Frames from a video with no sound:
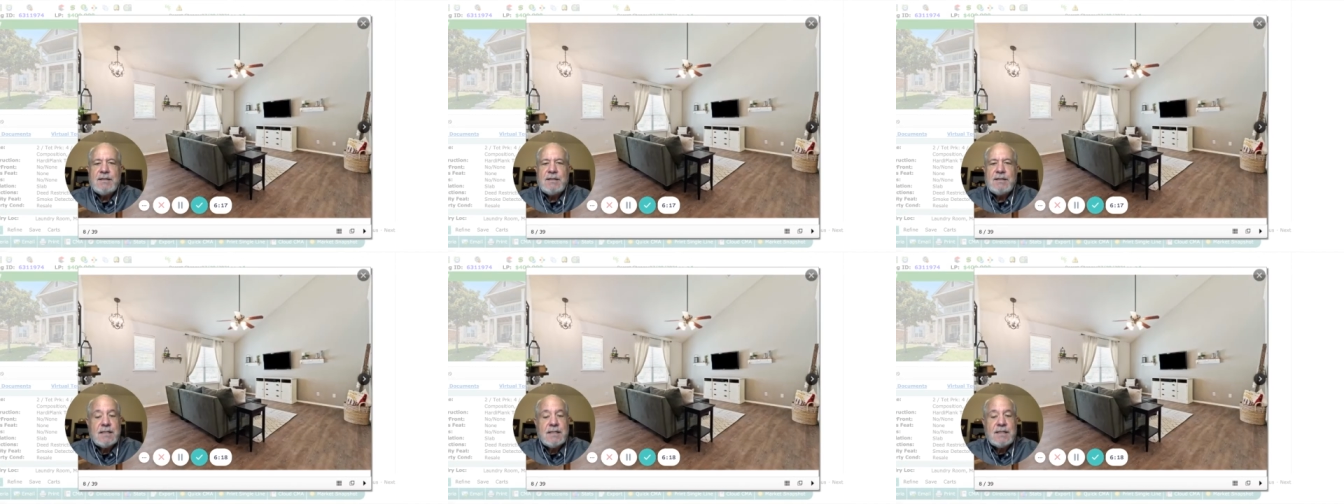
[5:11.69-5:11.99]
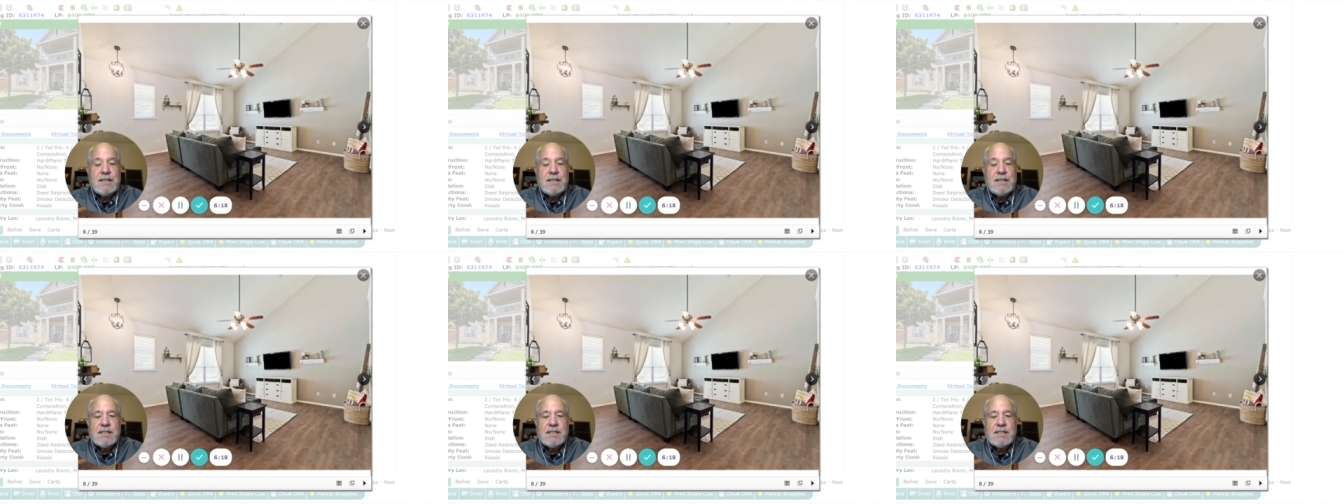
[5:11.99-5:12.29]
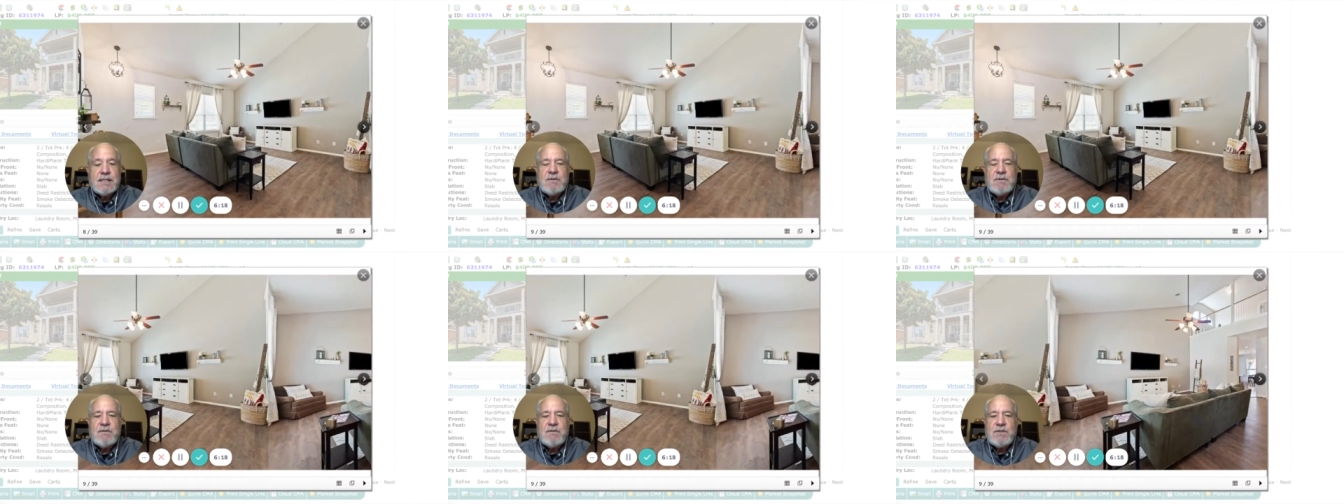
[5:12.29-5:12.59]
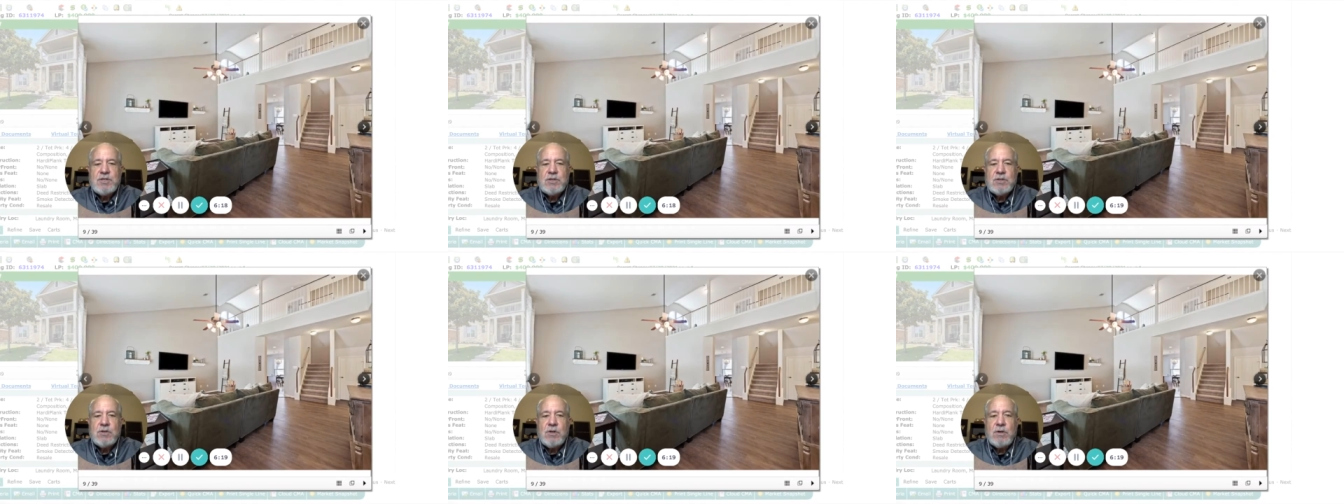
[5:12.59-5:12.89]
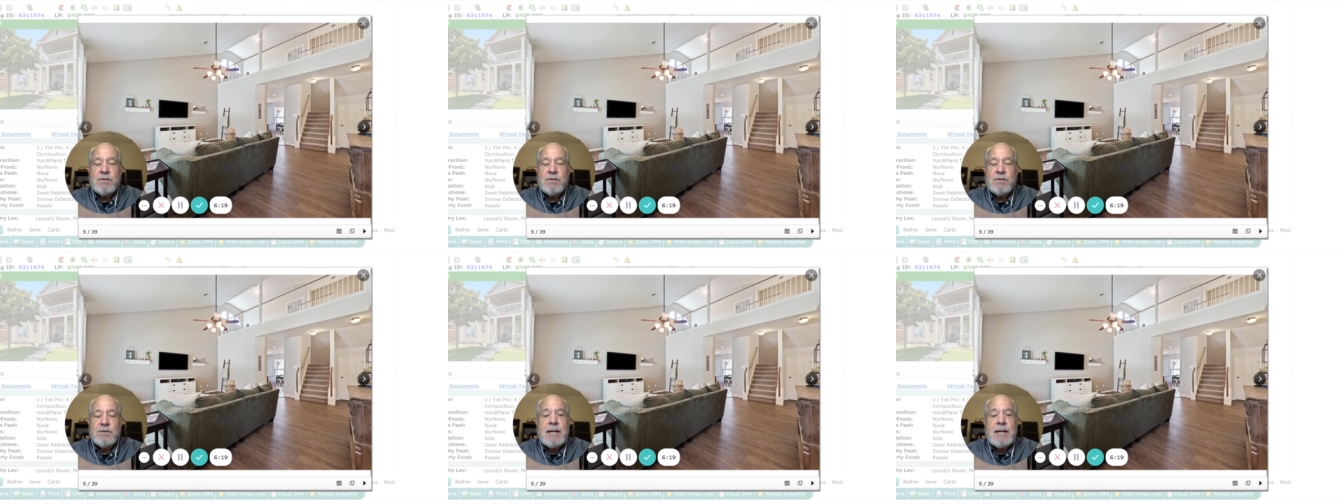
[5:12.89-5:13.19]
It's in a subdivision
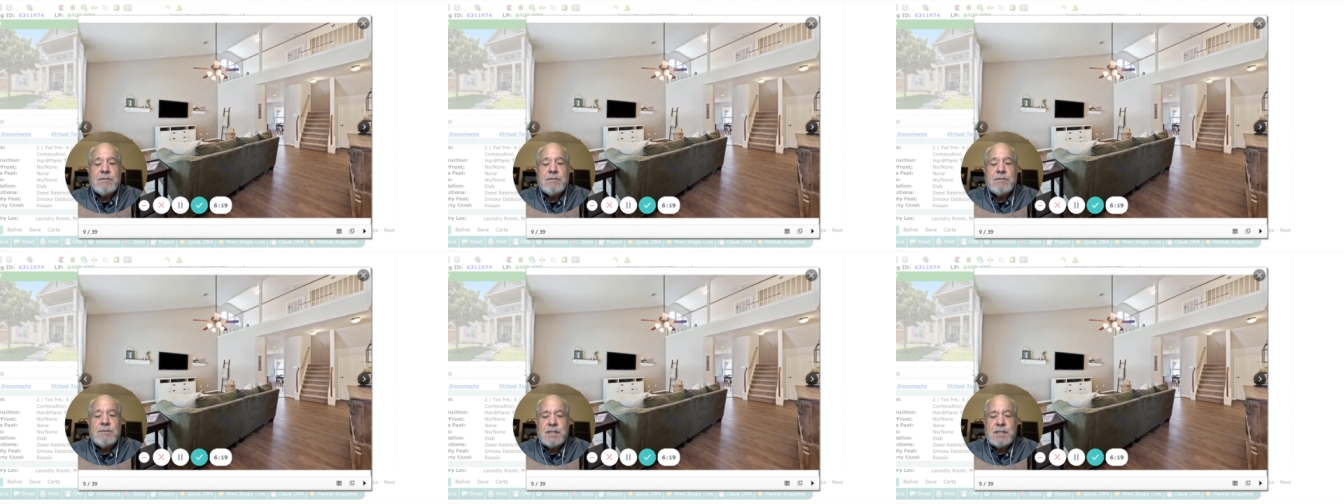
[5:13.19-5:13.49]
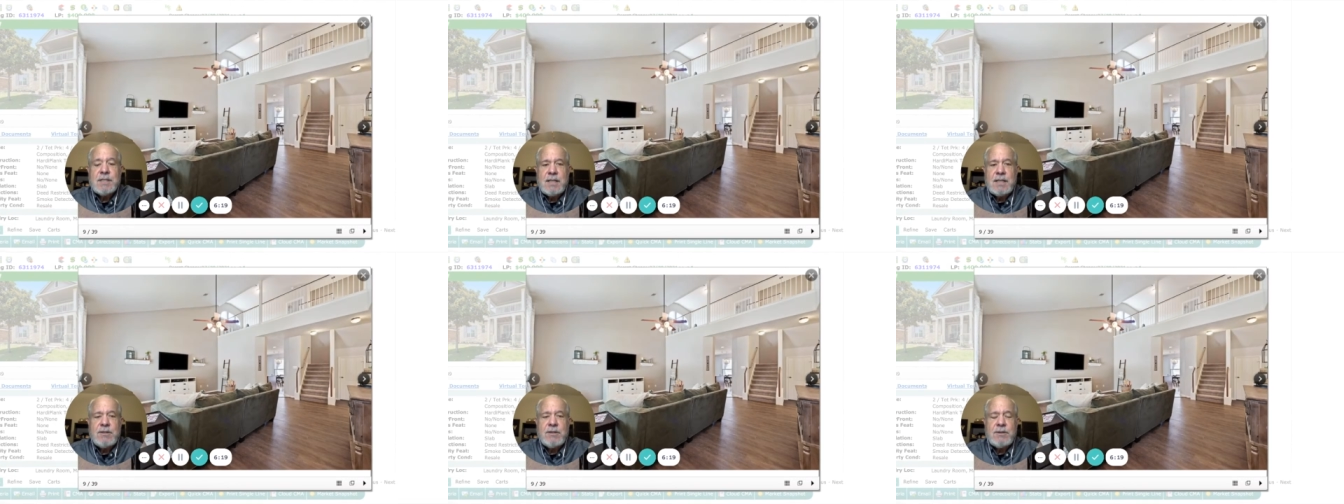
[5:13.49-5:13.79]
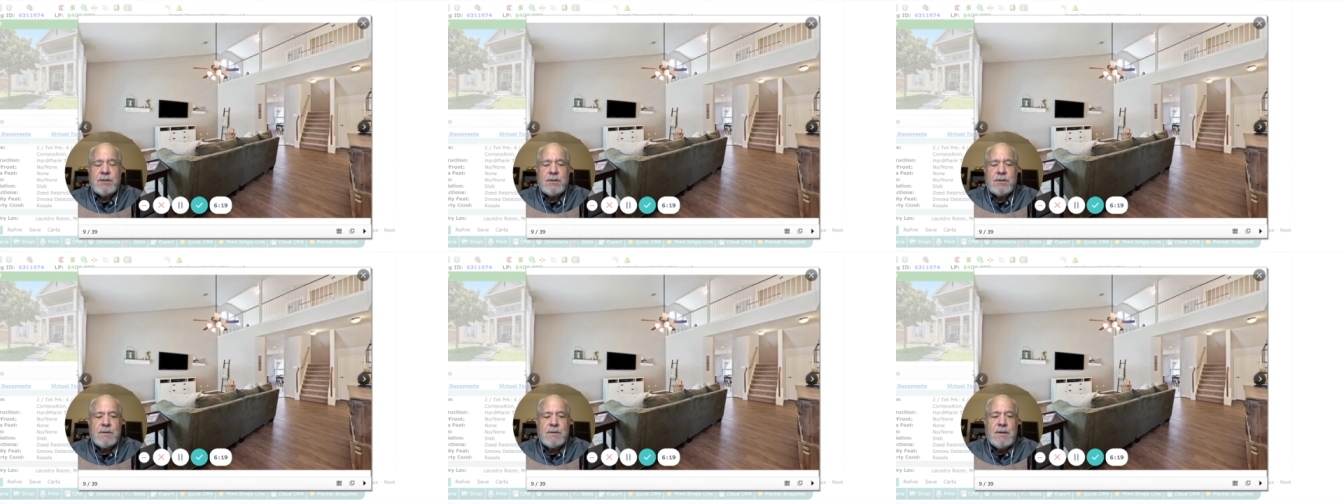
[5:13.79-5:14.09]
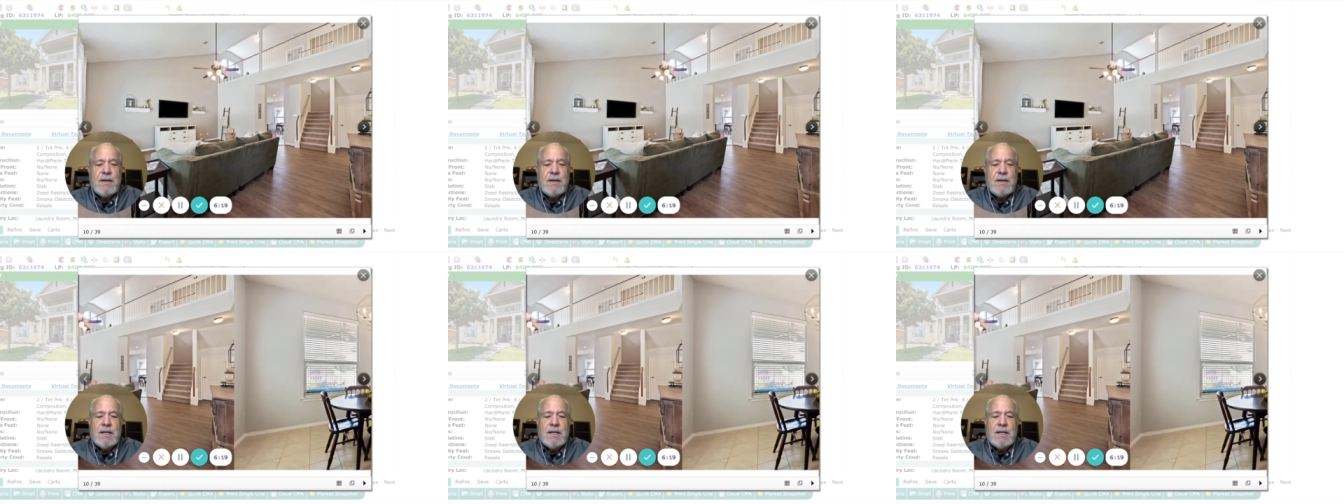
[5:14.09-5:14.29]
called Town Center,